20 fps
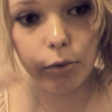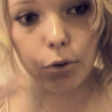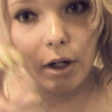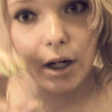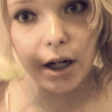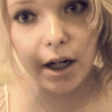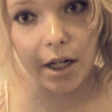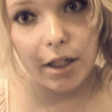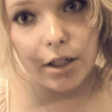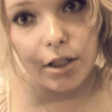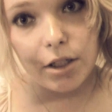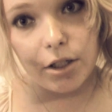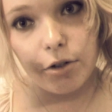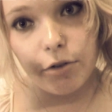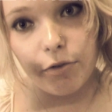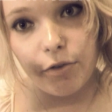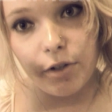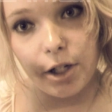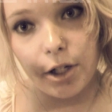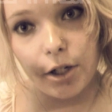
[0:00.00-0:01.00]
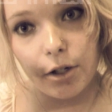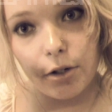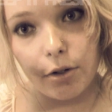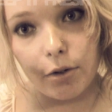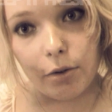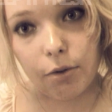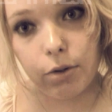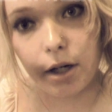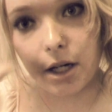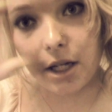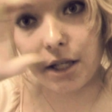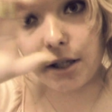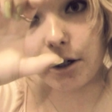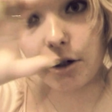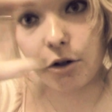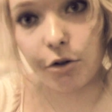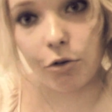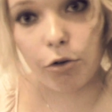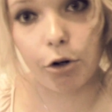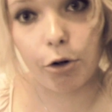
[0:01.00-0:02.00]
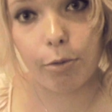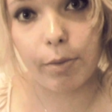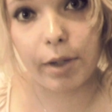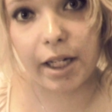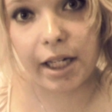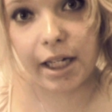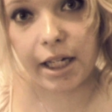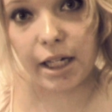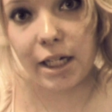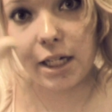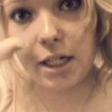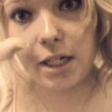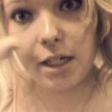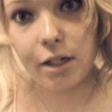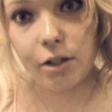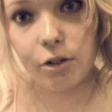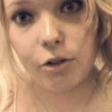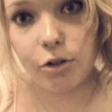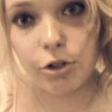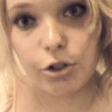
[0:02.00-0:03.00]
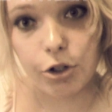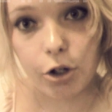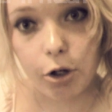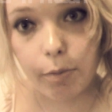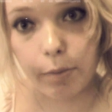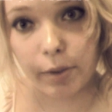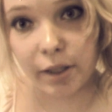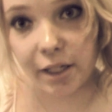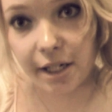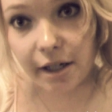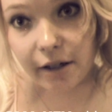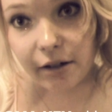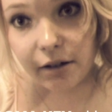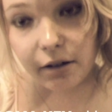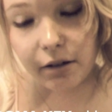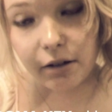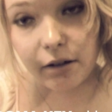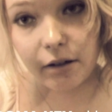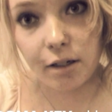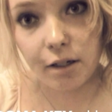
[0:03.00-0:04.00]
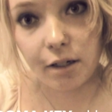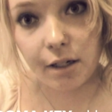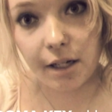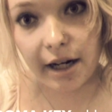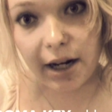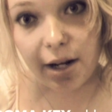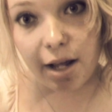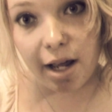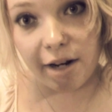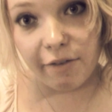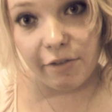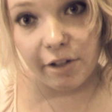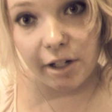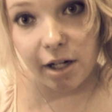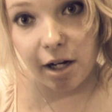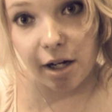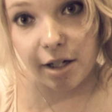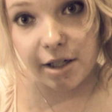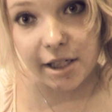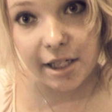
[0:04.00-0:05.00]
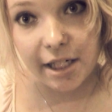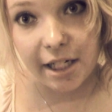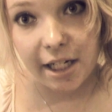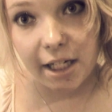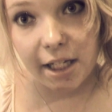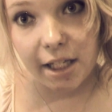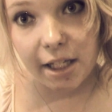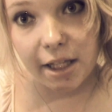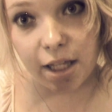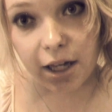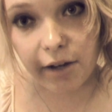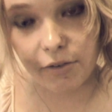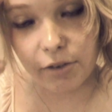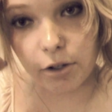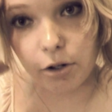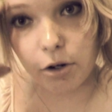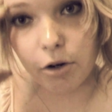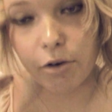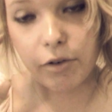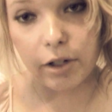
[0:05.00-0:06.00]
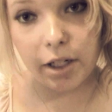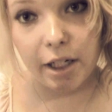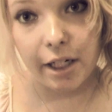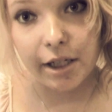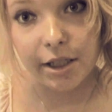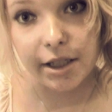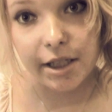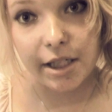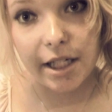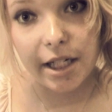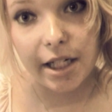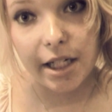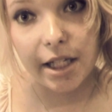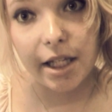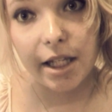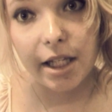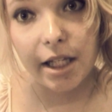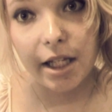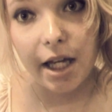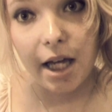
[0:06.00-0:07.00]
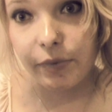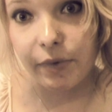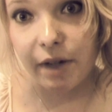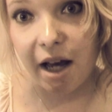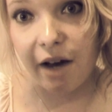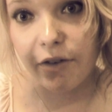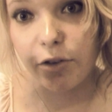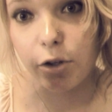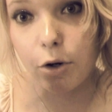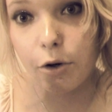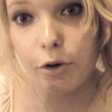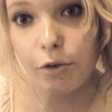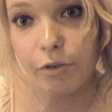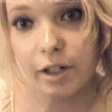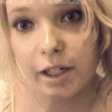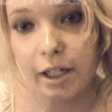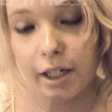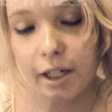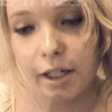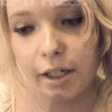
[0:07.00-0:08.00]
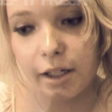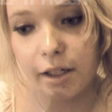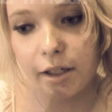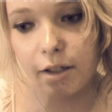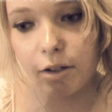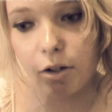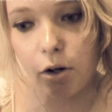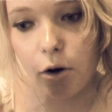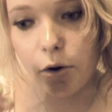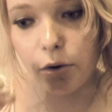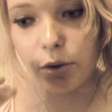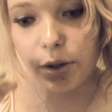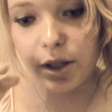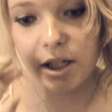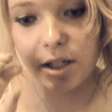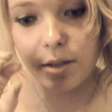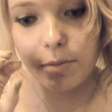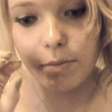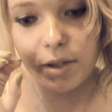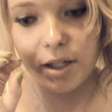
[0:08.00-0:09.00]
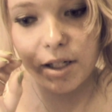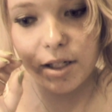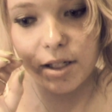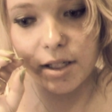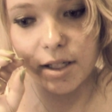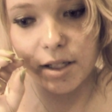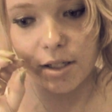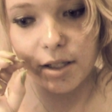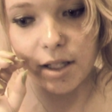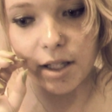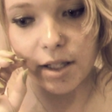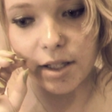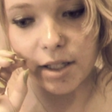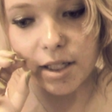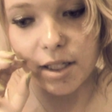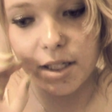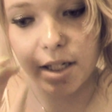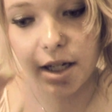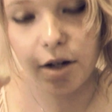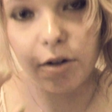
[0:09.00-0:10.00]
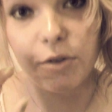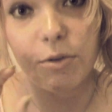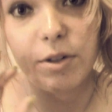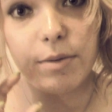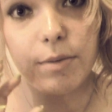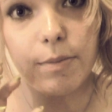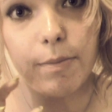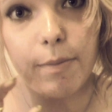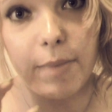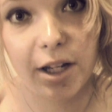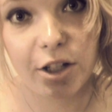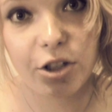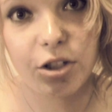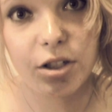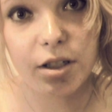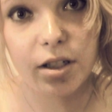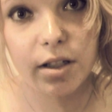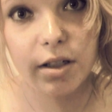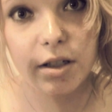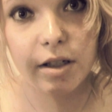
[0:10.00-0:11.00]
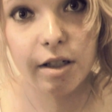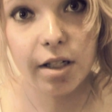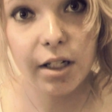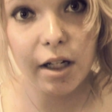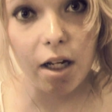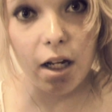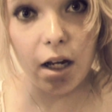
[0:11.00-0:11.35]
put it under your video and then chroma key the top layer and have it underneath, have the overlay underneath. Have the overlay only in bits that the sound matches it.